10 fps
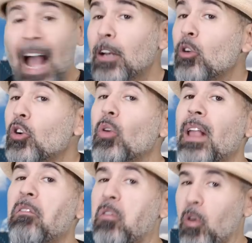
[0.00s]
I don't know
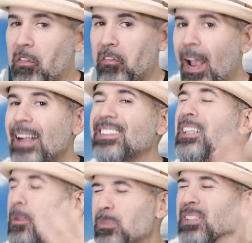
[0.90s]
that for a fact,
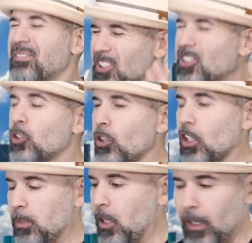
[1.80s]
but just
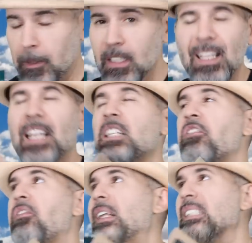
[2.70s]
trust me on it. This is a
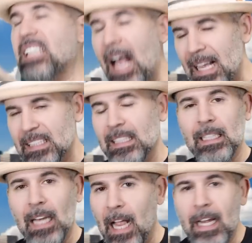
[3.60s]

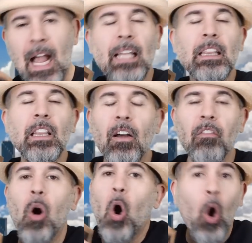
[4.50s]
fantastic line. I
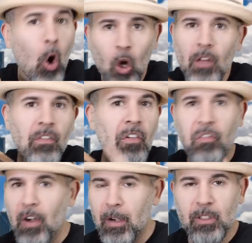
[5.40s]
love all of the
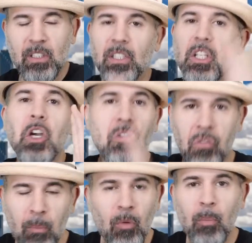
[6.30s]
fragrances
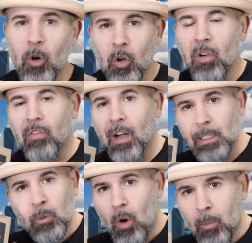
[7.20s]
from Roberto
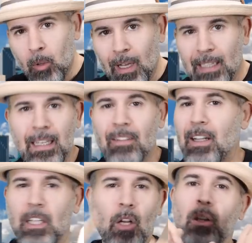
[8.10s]
Cavalli Uomo line that
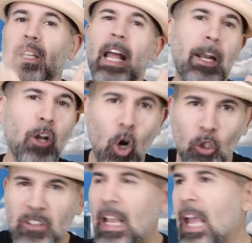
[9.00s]
I love. La
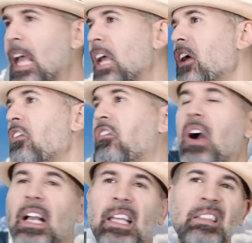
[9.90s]
Notte,
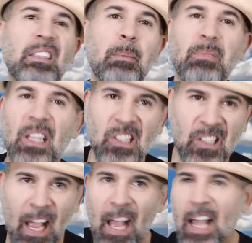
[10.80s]
fucking Deep
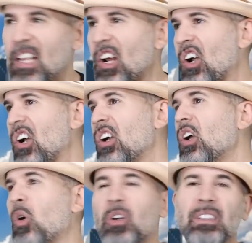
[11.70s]
Desire,
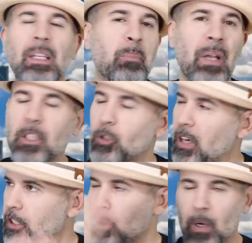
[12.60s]
or Deep
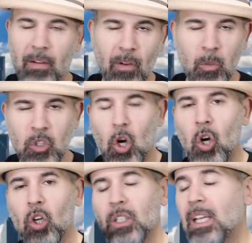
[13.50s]
Penetration, whatever it was
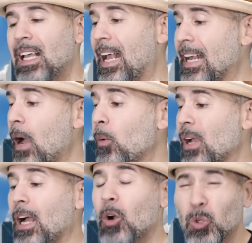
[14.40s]
called. And now we
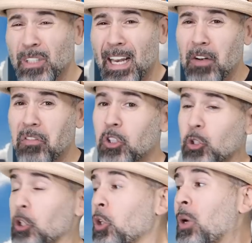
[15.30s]
got Golden
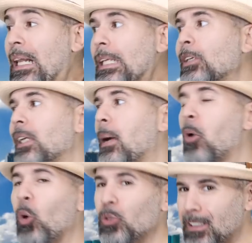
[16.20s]
Anniversary. So clearly
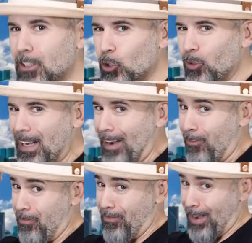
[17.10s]
I'm holding this joint at
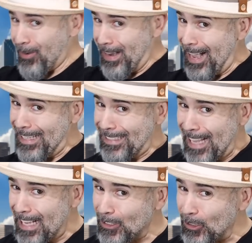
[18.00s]
a very high
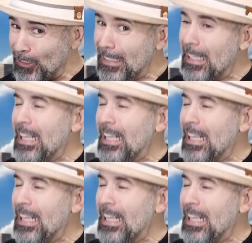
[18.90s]
standard.